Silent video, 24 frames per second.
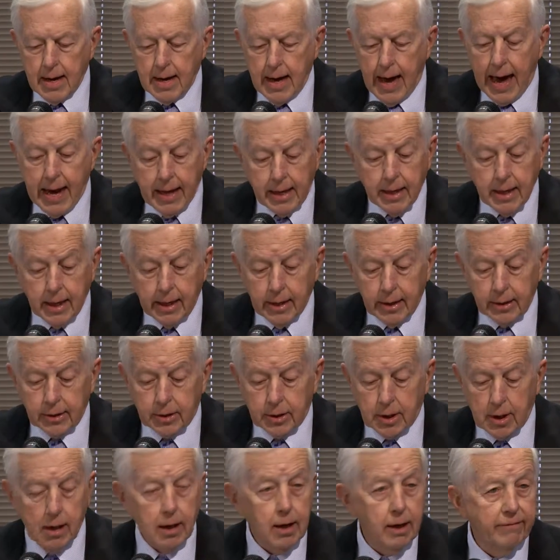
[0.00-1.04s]
And it
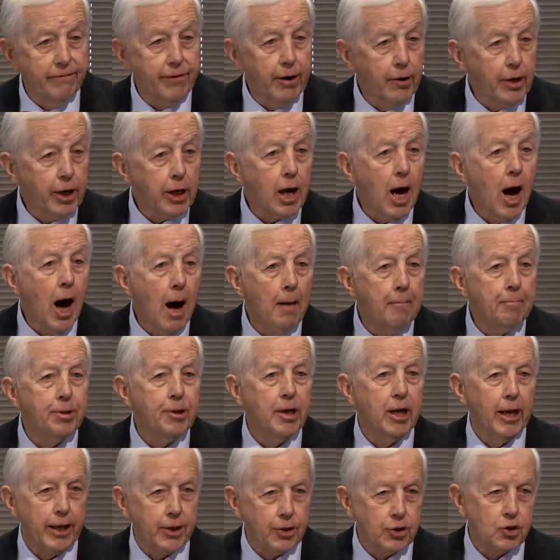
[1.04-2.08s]
is a very
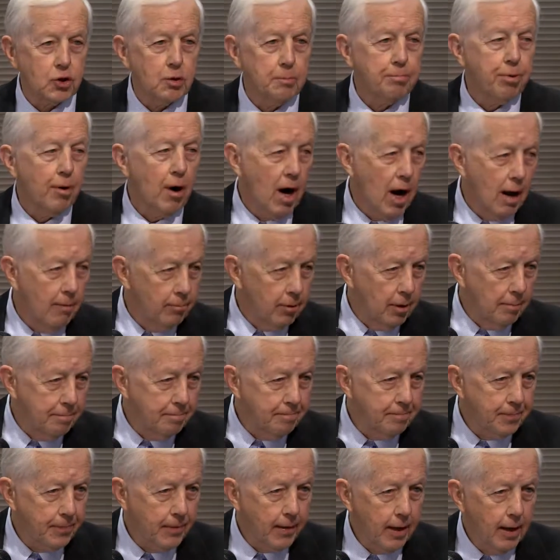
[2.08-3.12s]
complex problem.
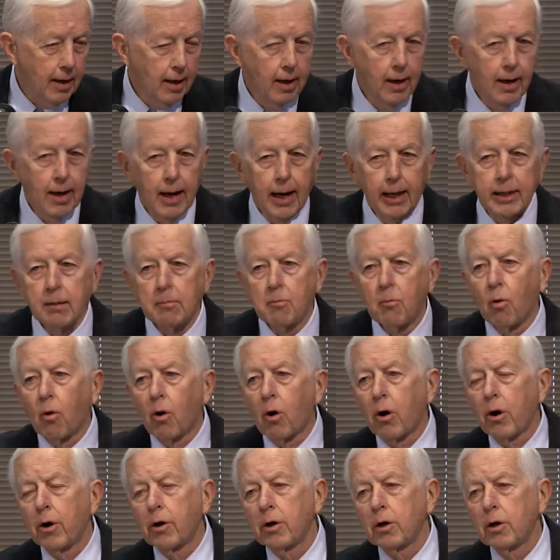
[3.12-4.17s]
And the
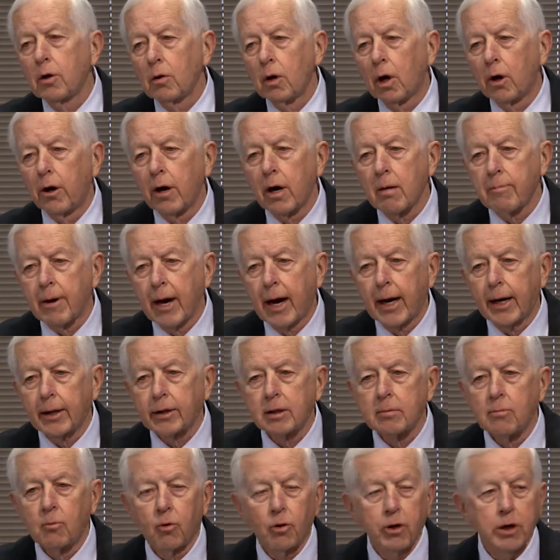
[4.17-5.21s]
more you learn about it,
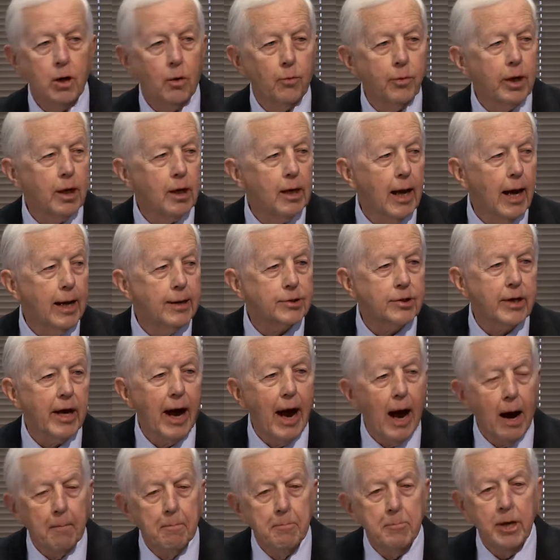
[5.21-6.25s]
the more you realize
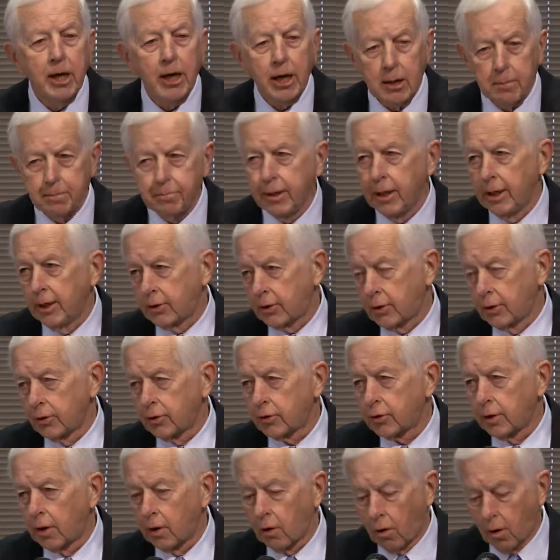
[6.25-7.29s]
how many
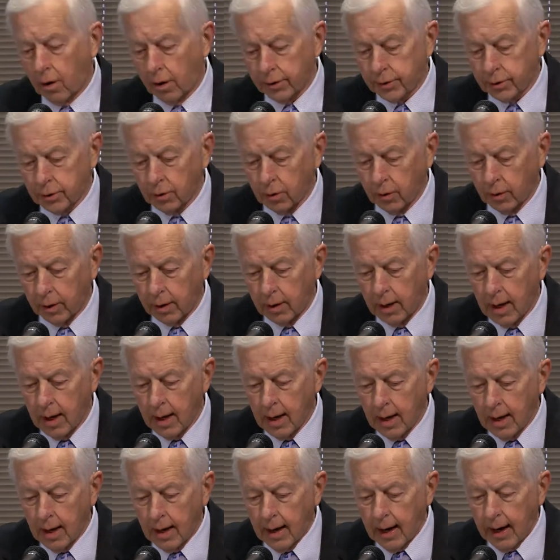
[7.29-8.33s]
pieces there are to it.
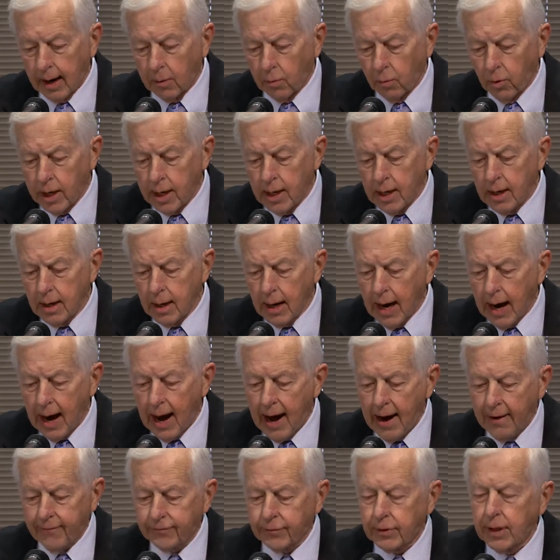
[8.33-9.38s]
And we
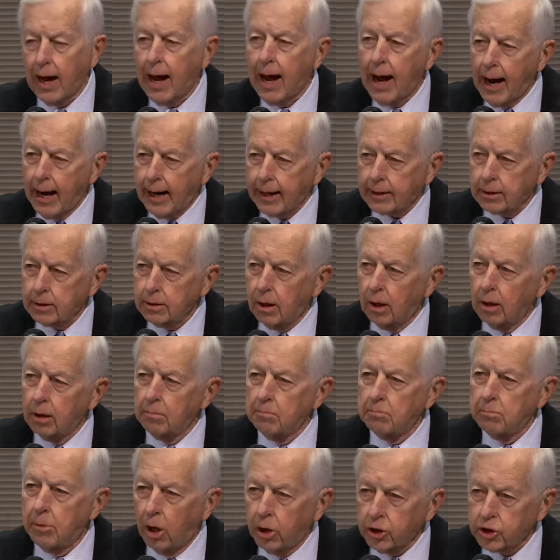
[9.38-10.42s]
have to act on
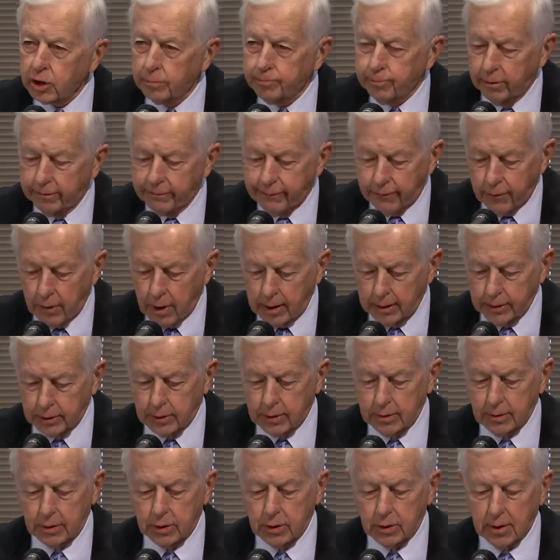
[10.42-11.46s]
multiple
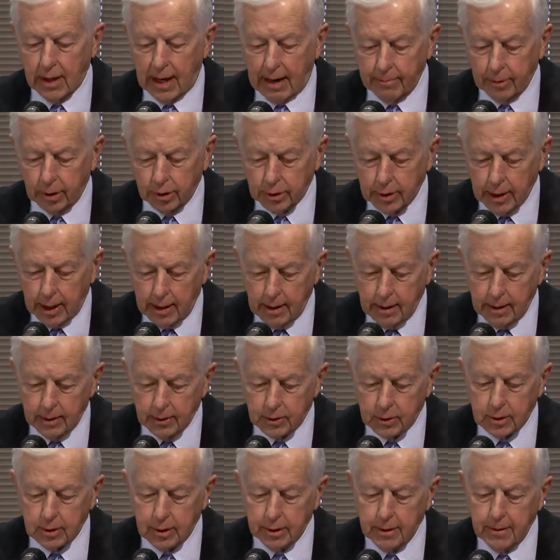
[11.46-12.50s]
fronts
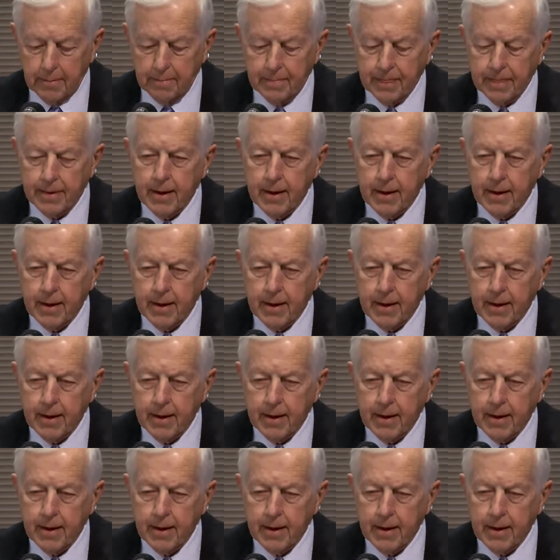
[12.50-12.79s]
simultaneously.